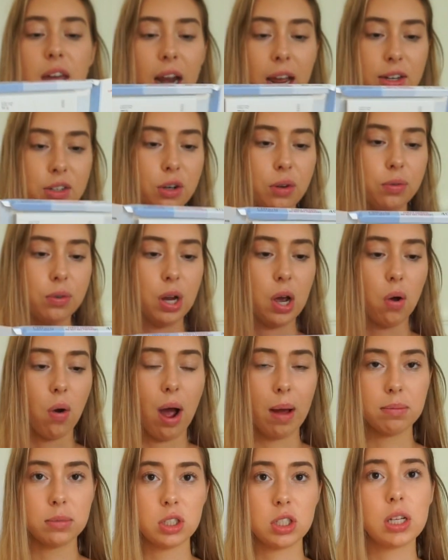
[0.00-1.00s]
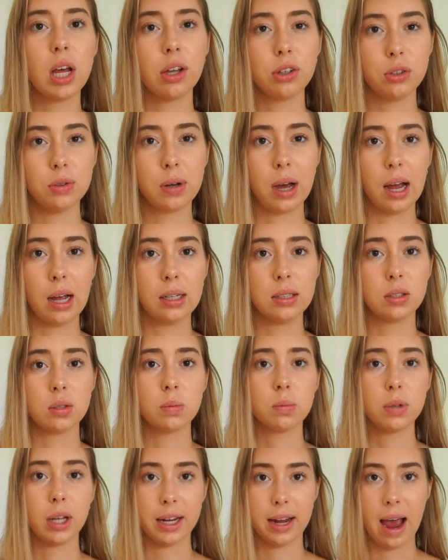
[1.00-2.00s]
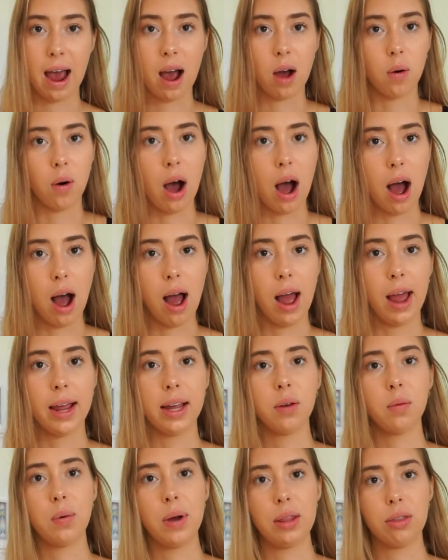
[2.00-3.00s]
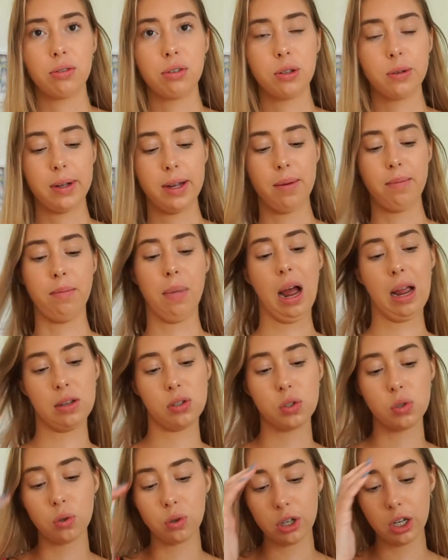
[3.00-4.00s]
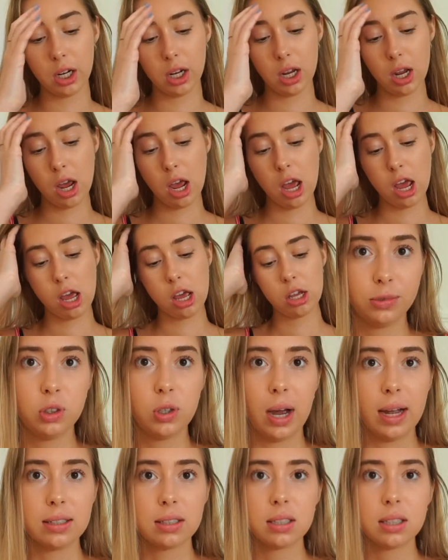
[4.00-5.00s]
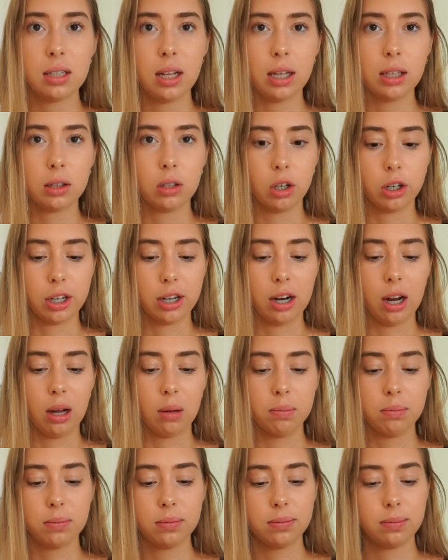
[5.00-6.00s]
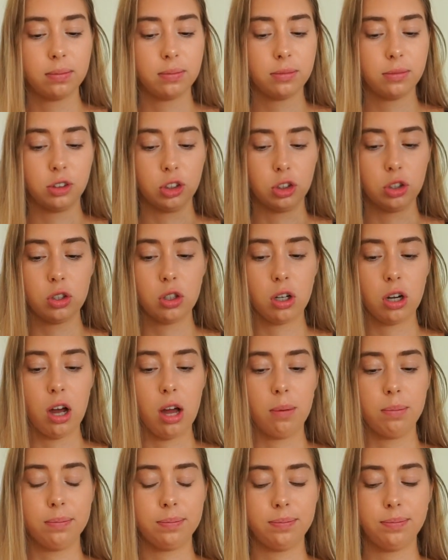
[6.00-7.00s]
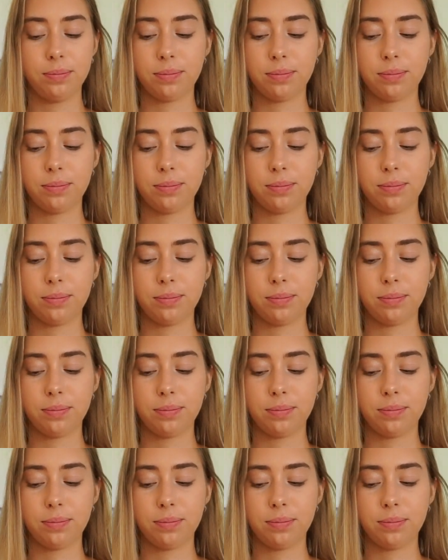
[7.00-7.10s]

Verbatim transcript: that I don't know. I'm just telling you guys like how I went through it and my story. You guys can like look it up. Just look up